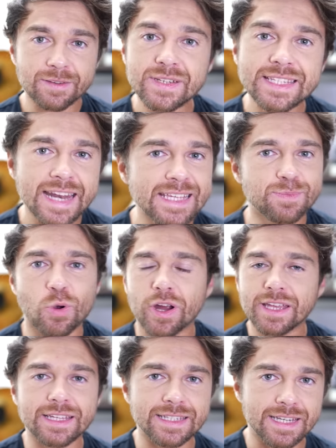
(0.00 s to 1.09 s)
Given today's
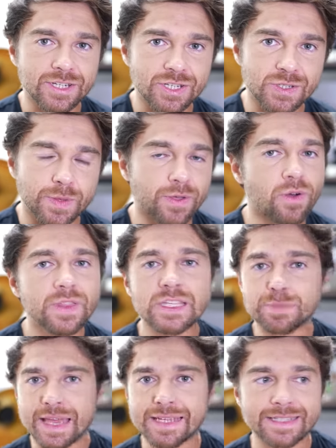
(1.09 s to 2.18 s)
market conditions with all these
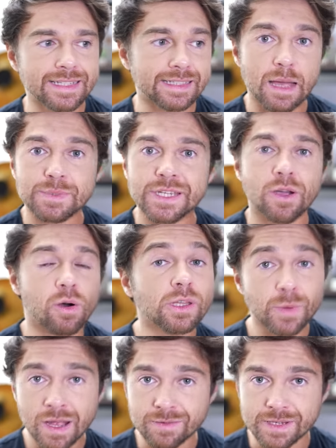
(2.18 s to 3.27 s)
banks collapsing all
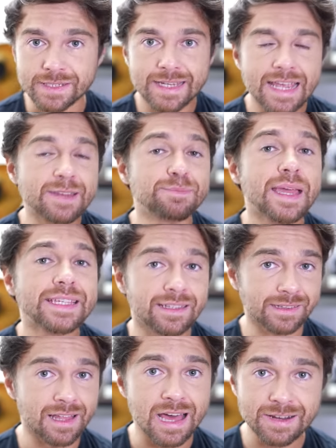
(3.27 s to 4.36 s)
around us, it makes a
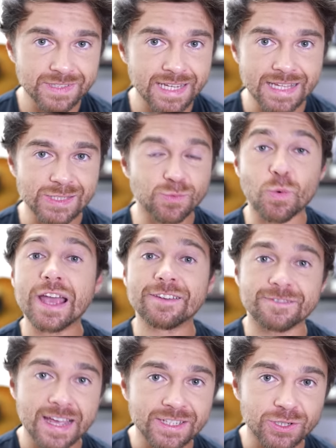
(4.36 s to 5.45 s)
lot of sense why
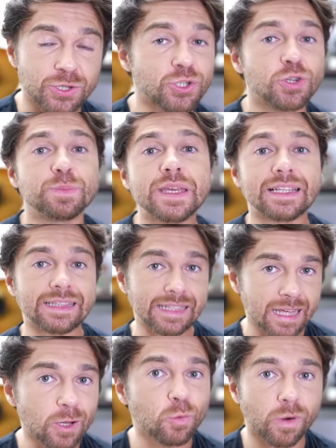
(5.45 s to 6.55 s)
investors should be a
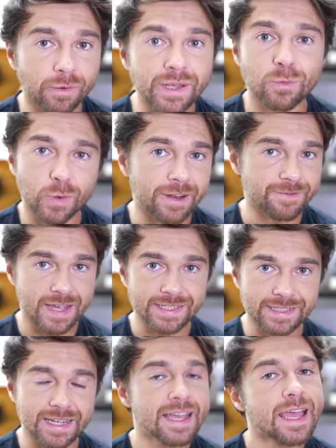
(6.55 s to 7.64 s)
little worried when
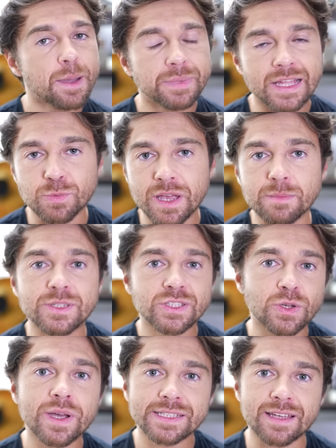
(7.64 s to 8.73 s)
investing. But that's why I'm
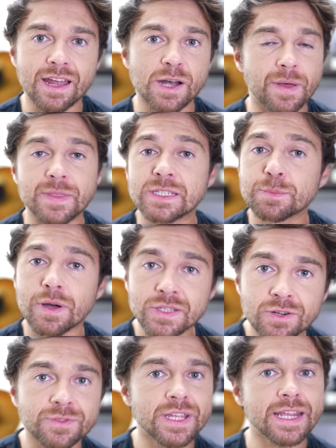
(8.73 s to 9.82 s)
so excited about the
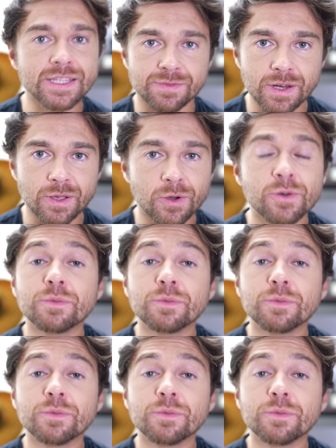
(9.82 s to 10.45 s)
sponsor of today's video,